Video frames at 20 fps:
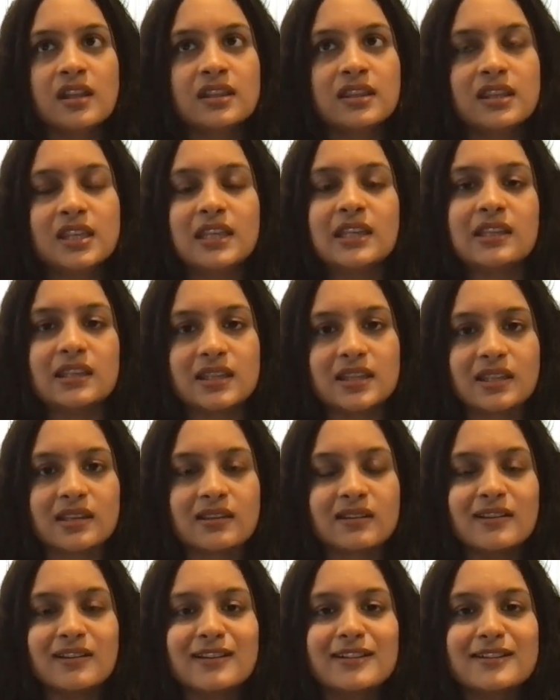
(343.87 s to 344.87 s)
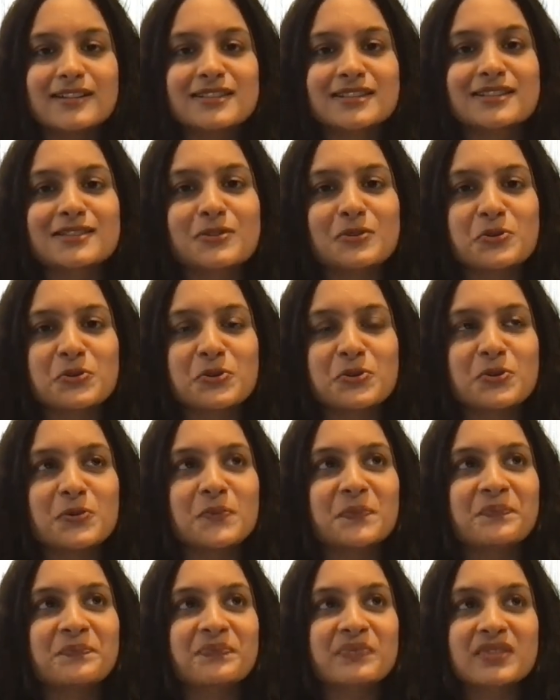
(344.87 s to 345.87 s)
thinking.
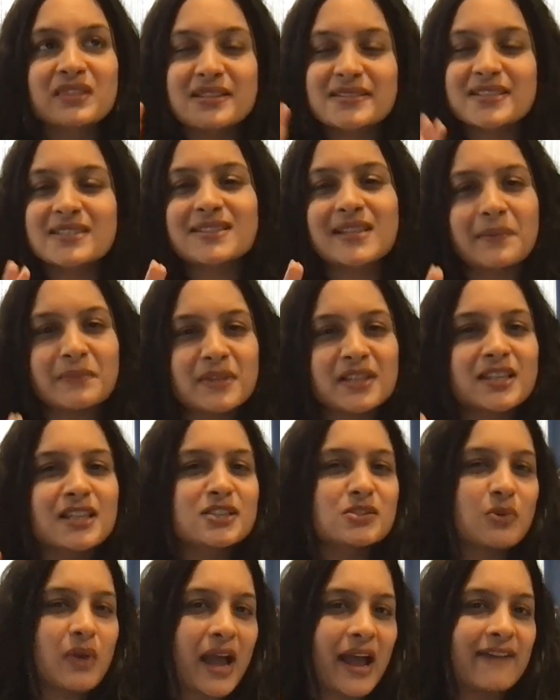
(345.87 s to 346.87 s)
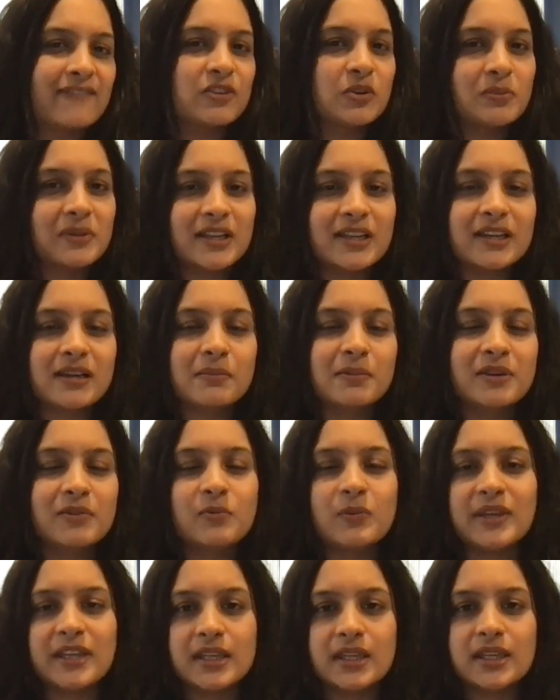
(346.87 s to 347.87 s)
So this is something that you have to be a little
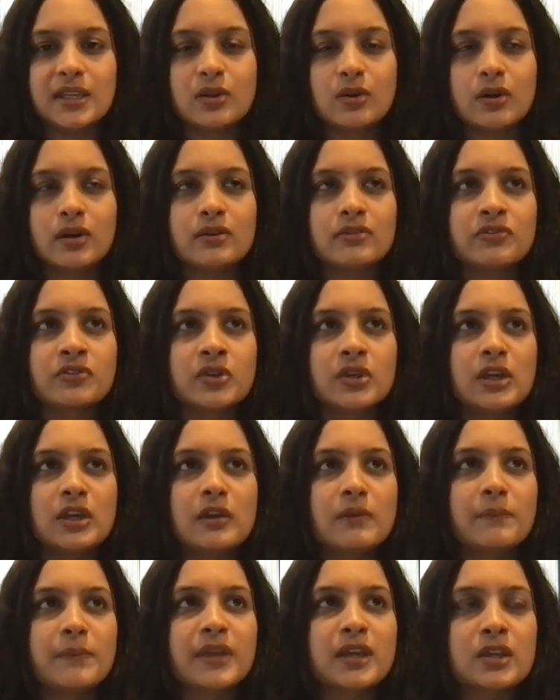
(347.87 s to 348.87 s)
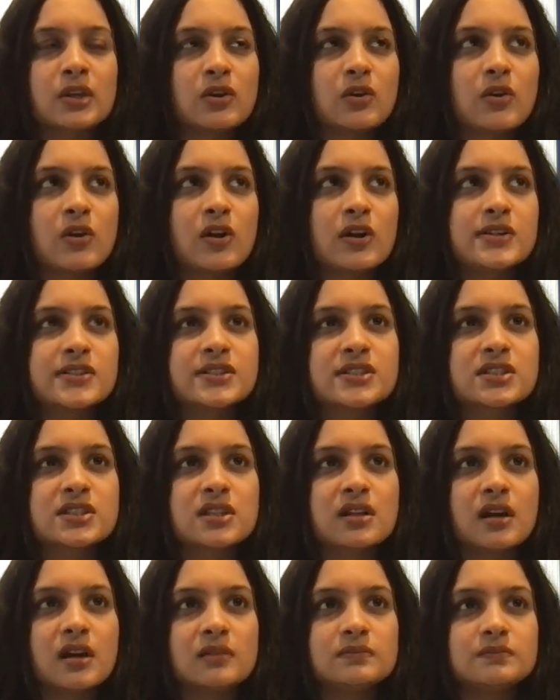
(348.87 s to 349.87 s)
bit wary of, because
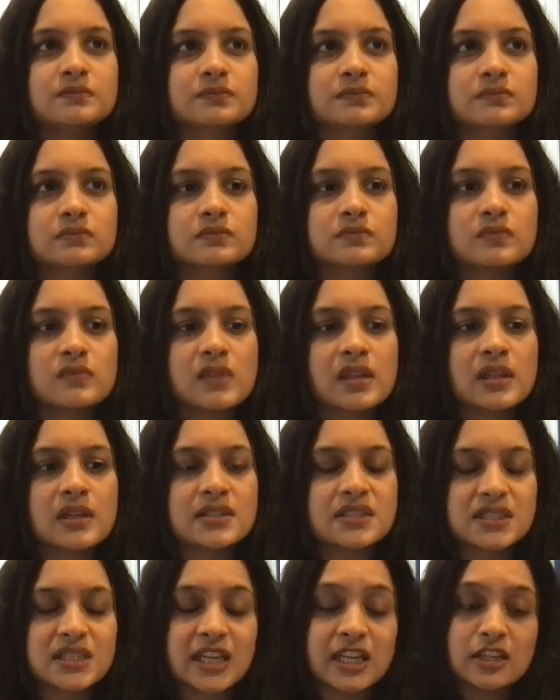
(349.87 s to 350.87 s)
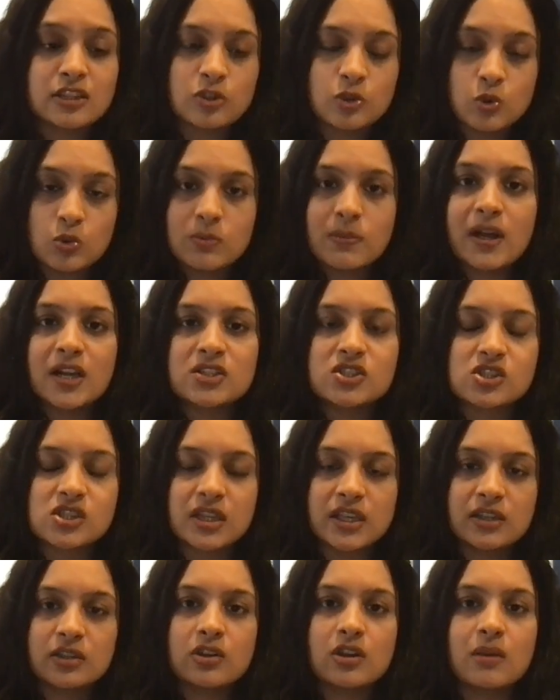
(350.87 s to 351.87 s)
staying too much
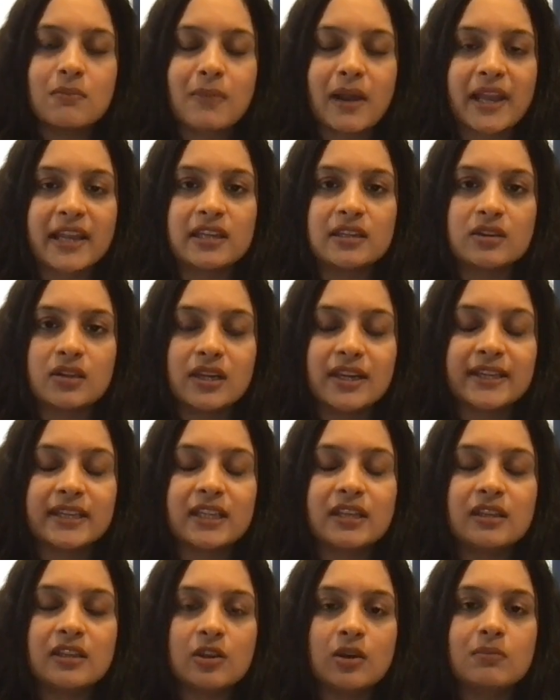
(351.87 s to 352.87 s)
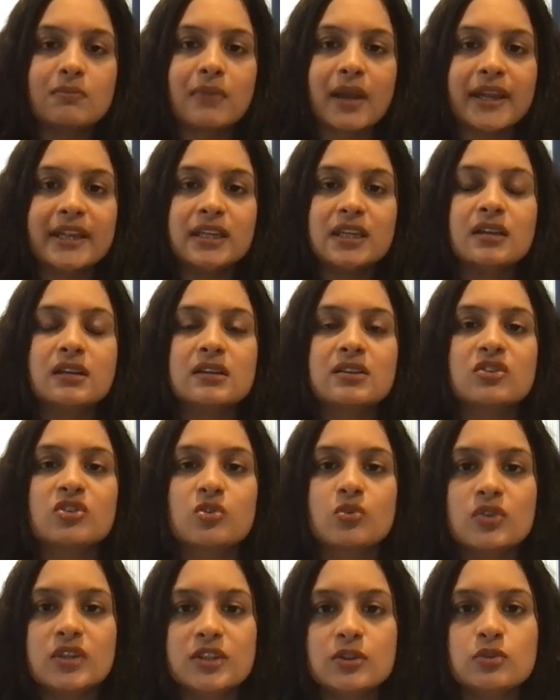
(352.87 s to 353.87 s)
into your mind or letting your mind
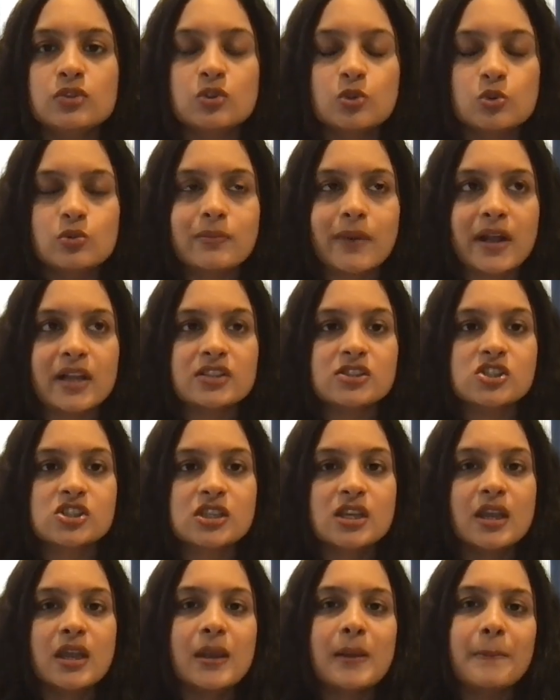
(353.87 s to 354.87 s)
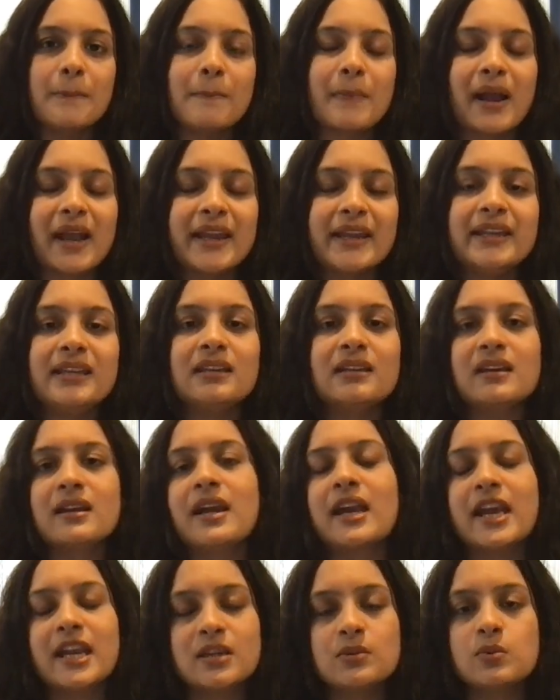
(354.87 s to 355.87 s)
control you too much might
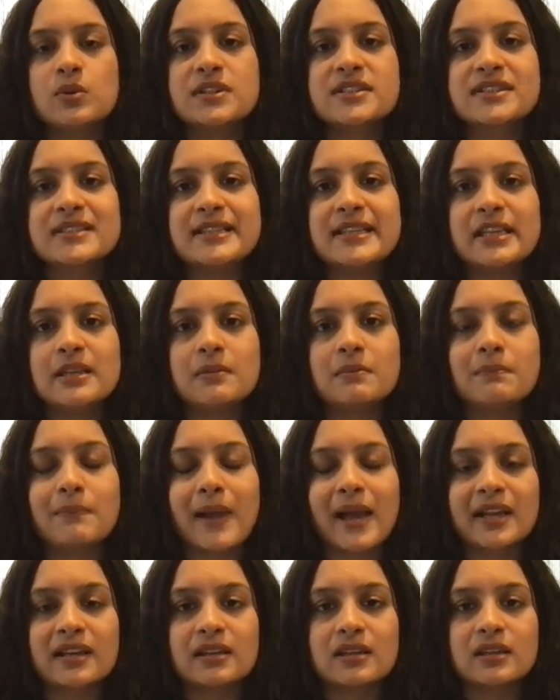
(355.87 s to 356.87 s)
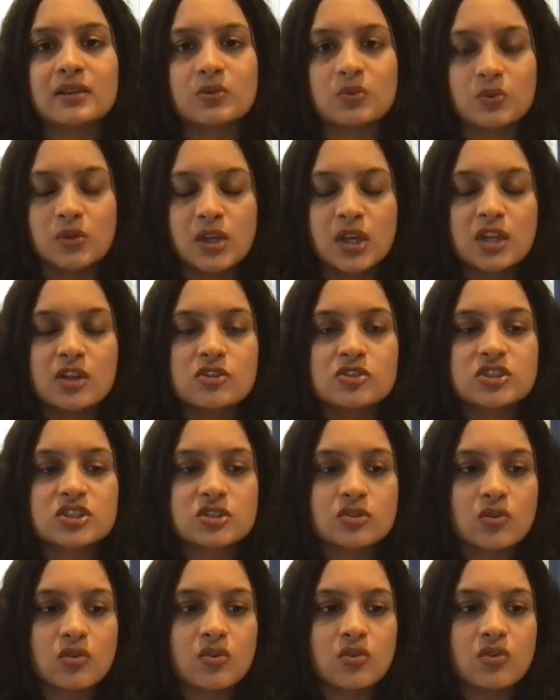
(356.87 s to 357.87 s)
adversely impact you.
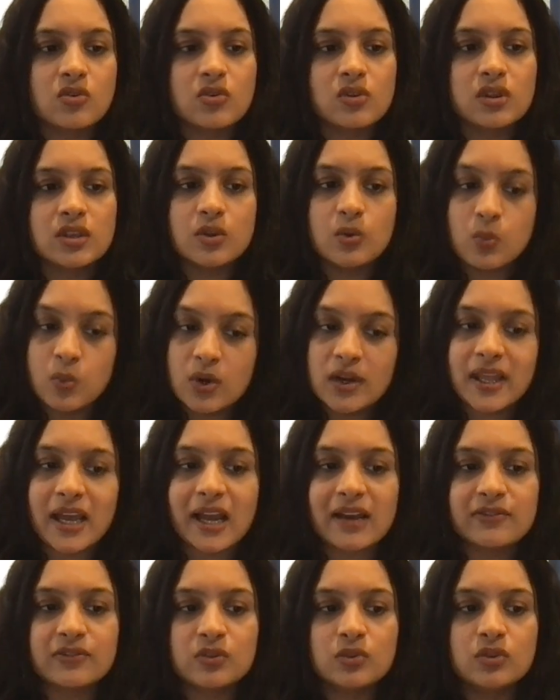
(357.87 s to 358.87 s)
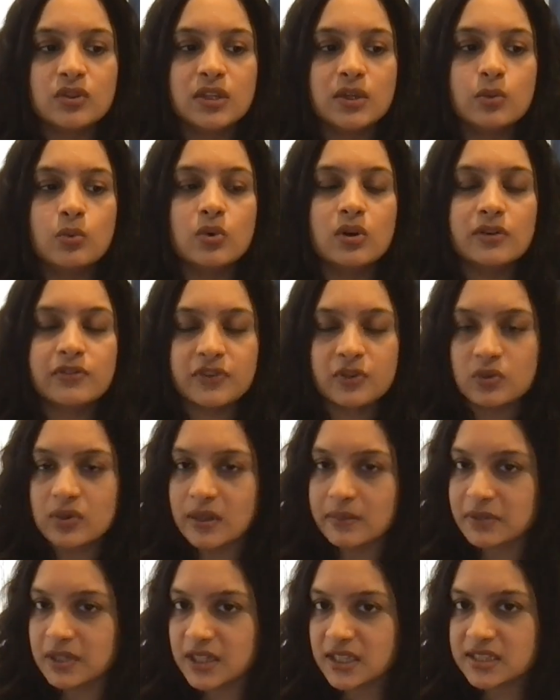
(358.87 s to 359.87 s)
So you would have to do a few
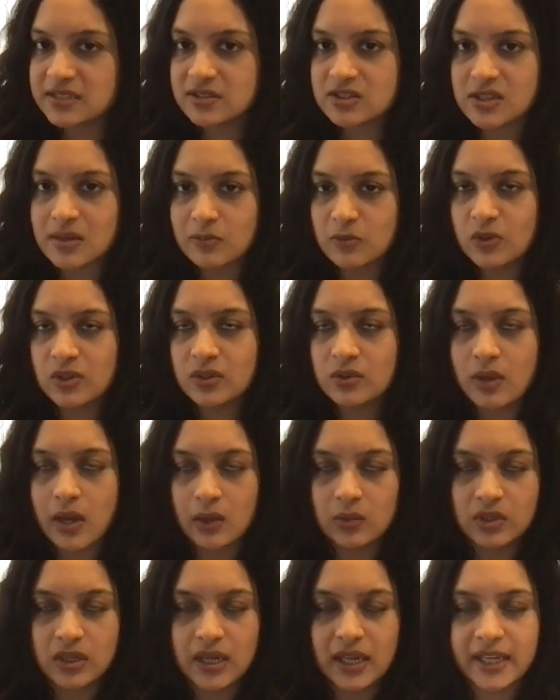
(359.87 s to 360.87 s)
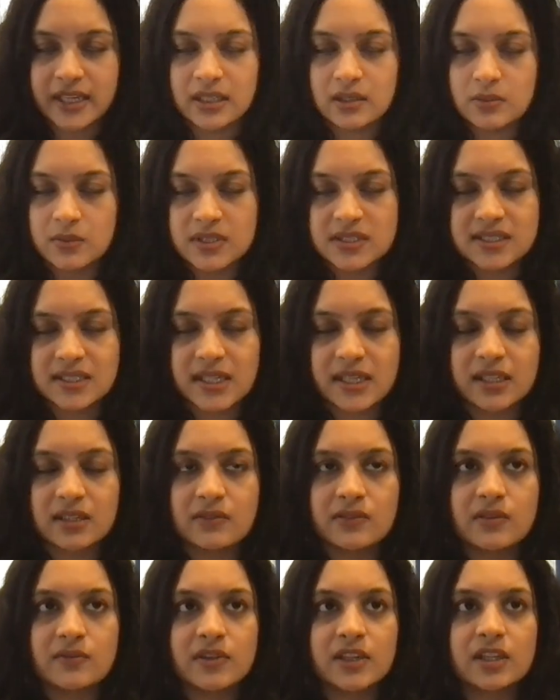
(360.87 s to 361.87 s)
remedies, which I'm going to outline towards the end
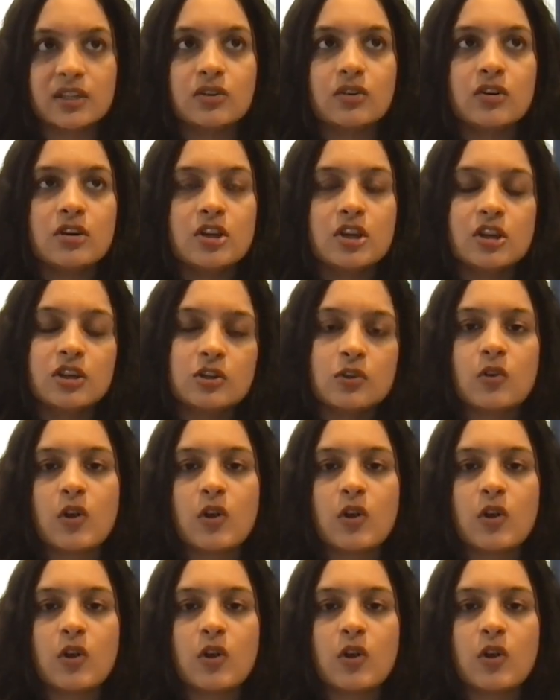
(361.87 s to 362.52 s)
of the video, to